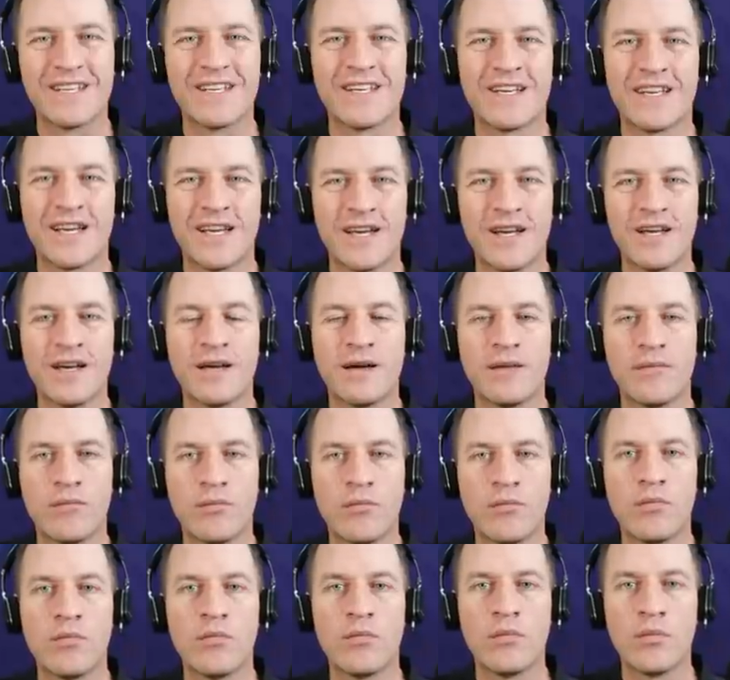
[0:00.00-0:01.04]

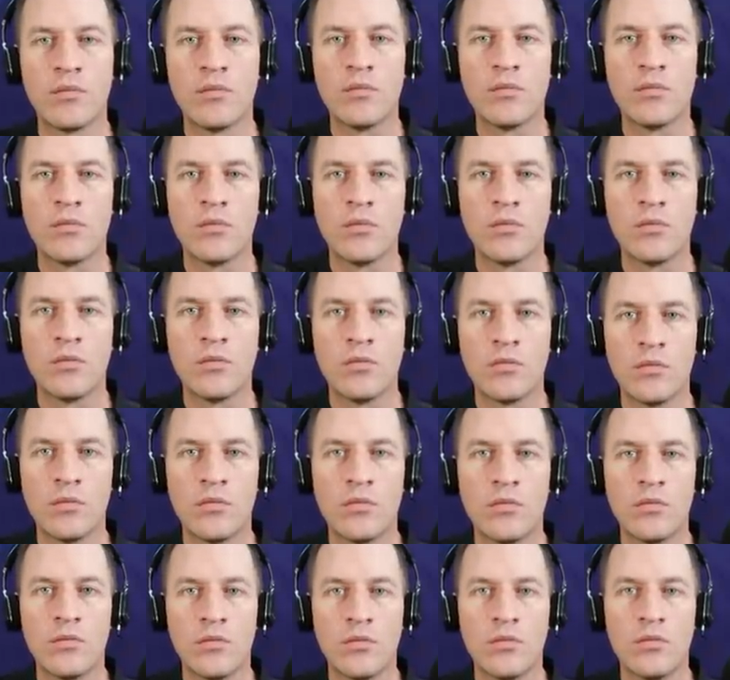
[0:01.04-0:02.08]

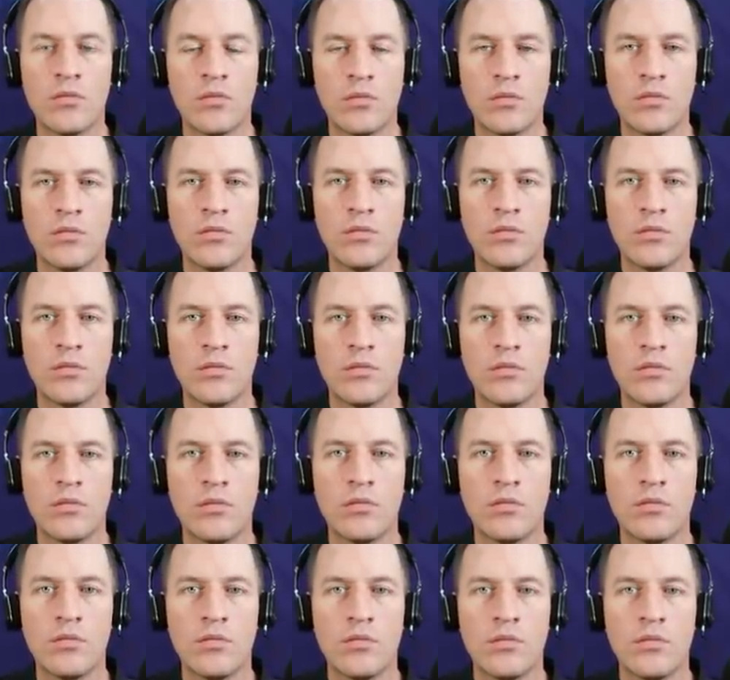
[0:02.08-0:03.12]

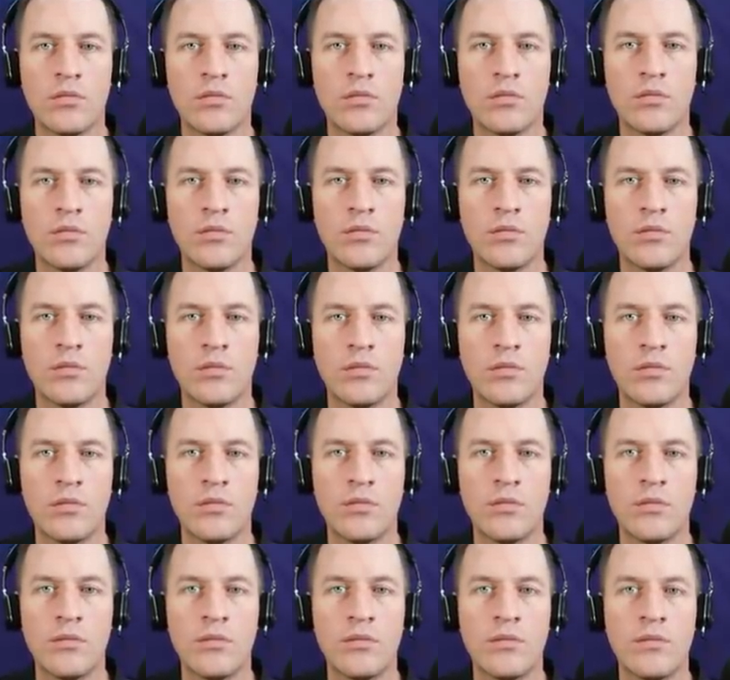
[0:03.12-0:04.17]

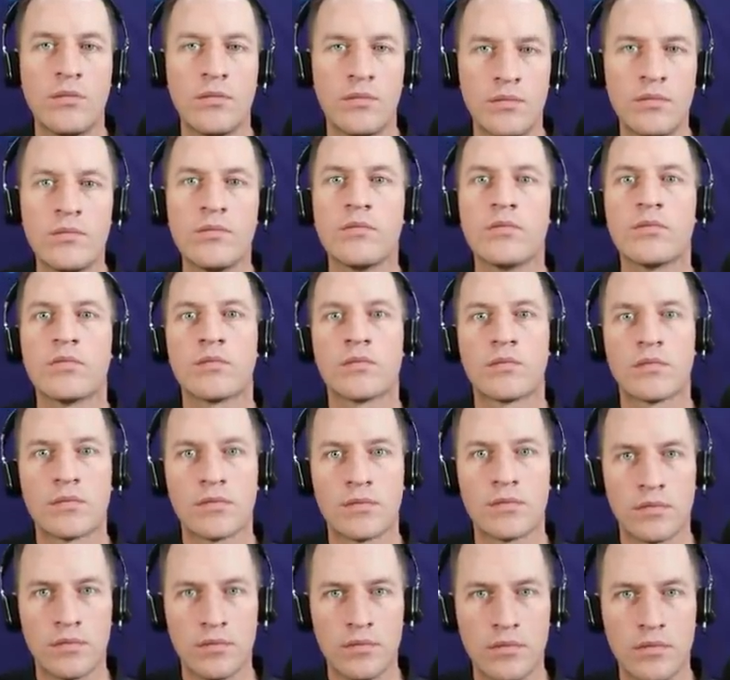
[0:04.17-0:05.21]

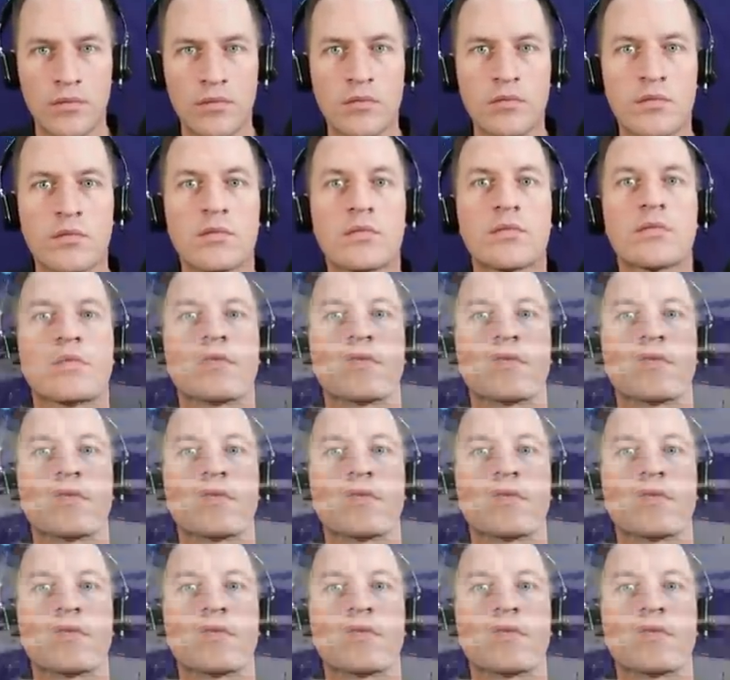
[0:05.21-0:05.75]
This person isn't speaking.